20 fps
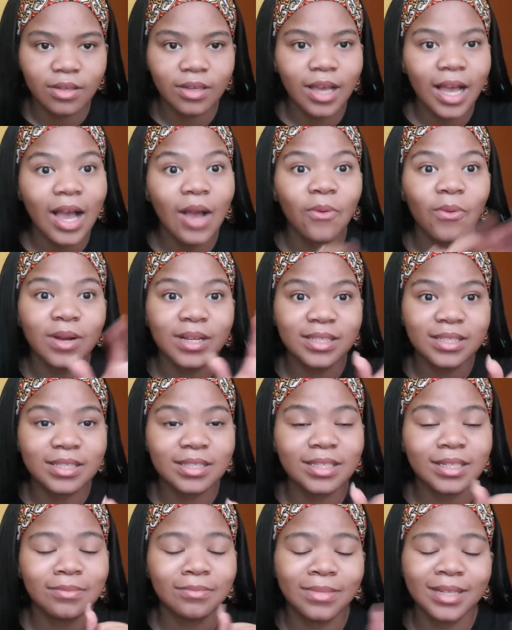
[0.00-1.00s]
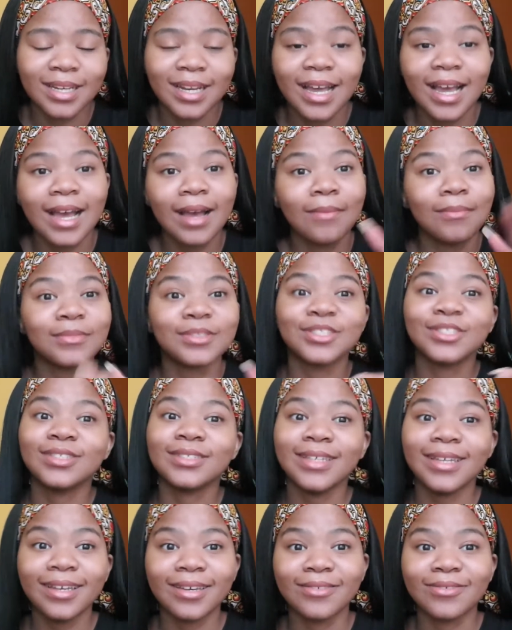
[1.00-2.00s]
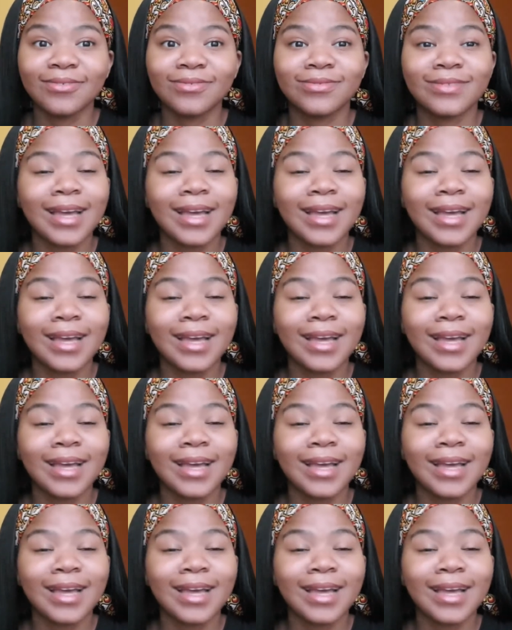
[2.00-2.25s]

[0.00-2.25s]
I once did, but now I'm a chef.